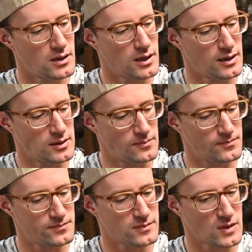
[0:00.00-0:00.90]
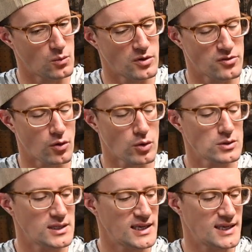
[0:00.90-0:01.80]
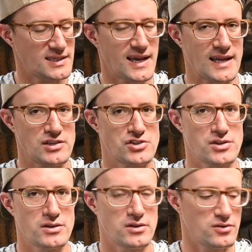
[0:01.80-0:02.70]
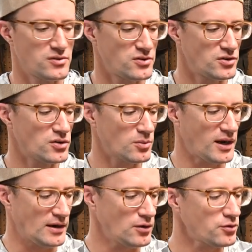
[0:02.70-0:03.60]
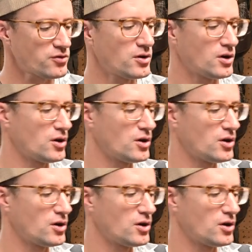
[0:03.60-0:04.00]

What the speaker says: was only attached to your binos.